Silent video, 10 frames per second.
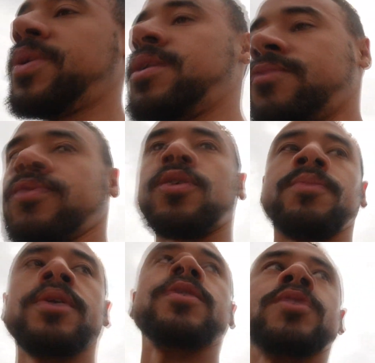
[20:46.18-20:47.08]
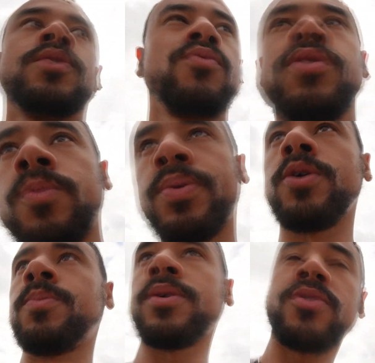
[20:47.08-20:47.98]
been informed there is no real
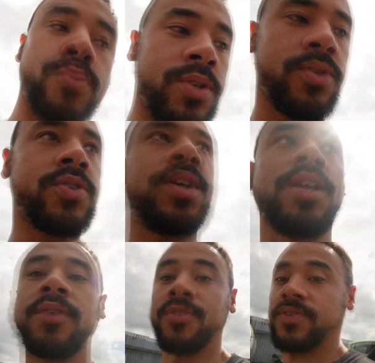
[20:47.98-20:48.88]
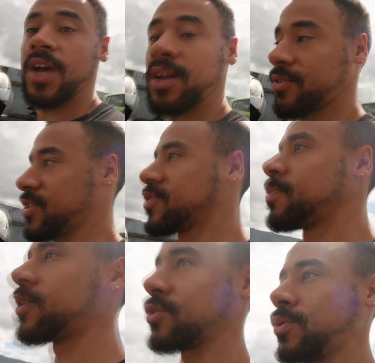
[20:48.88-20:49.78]
purpose. We're just seeing if there's anything
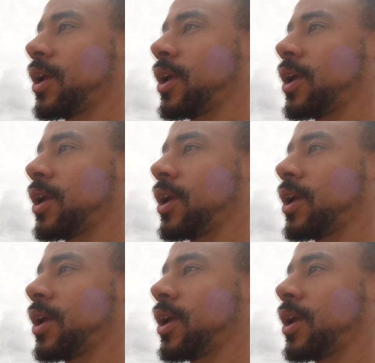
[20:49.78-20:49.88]
special